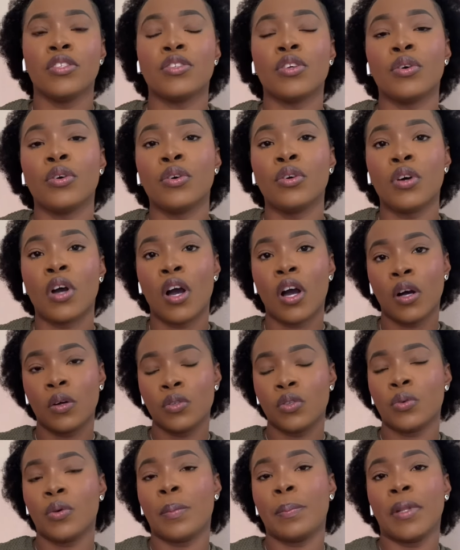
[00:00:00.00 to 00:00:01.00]
So how
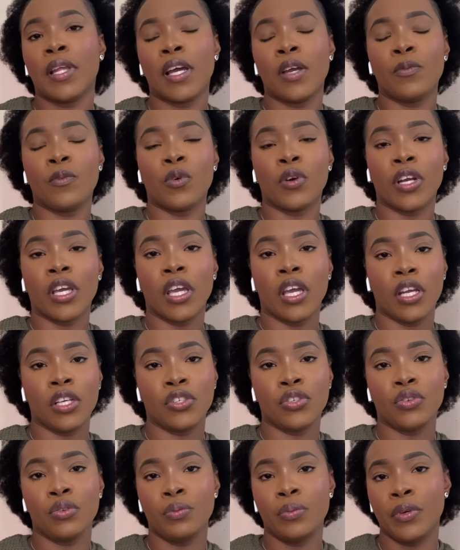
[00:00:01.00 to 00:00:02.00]
to apply for
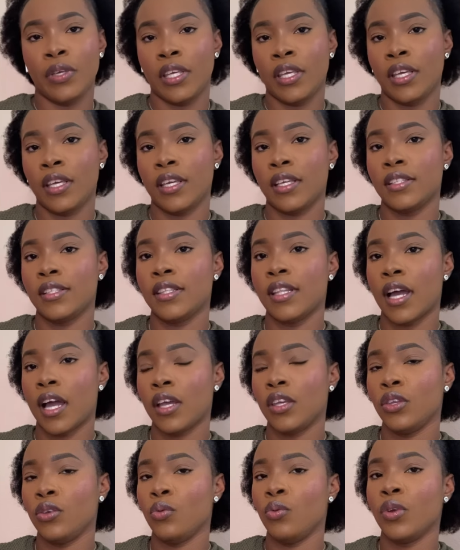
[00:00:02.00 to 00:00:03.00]
H2B is
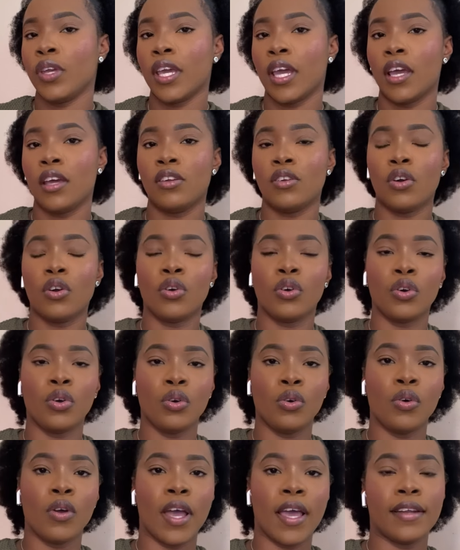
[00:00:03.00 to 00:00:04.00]
that you can
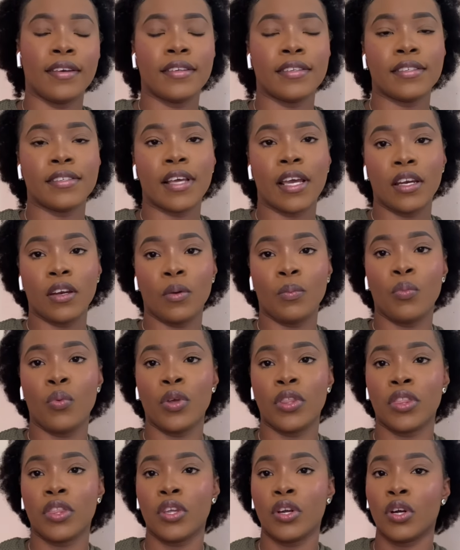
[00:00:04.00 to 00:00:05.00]
go and sign up
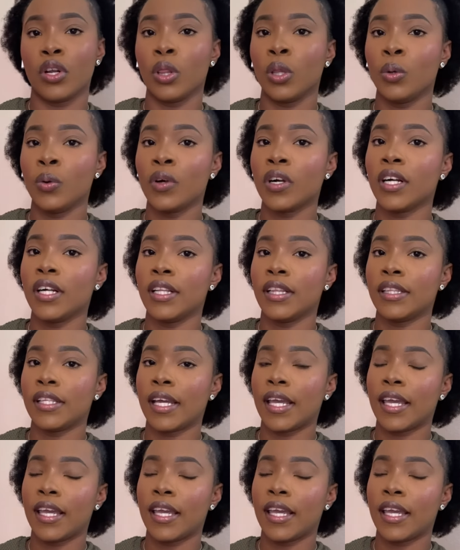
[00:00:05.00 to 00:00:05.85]
with your local